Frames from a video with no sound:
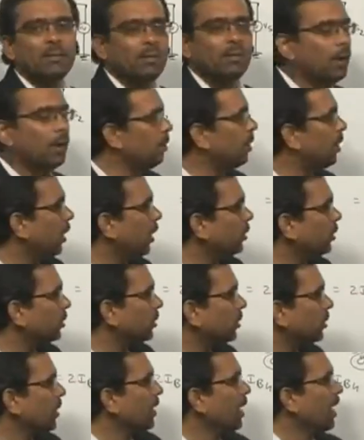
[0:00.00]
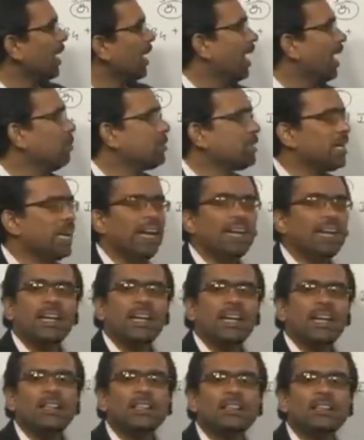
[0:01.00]
Okay, like this or like this I can
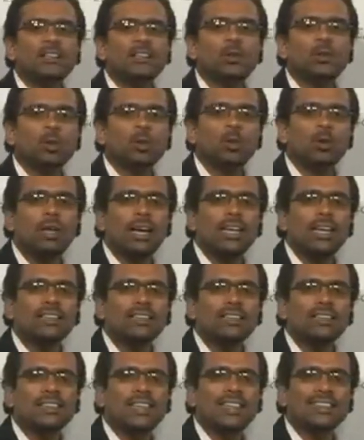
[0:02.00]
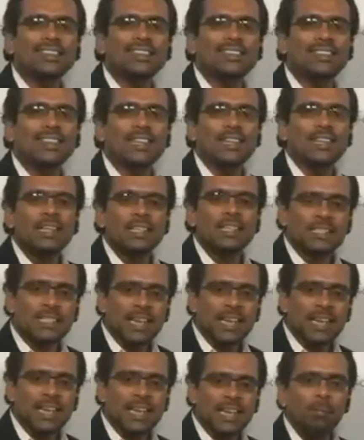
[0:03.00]
write. Why? Because I am
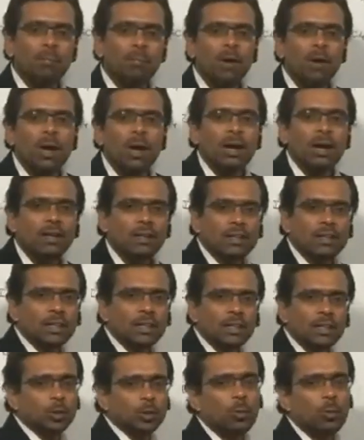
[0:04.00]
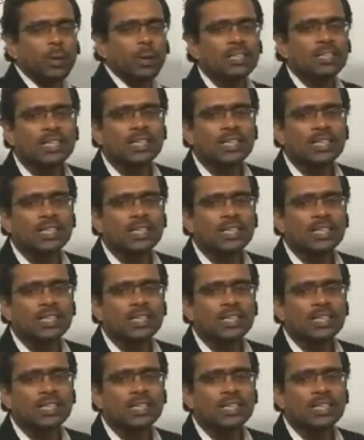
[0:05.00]
selecting these two transistors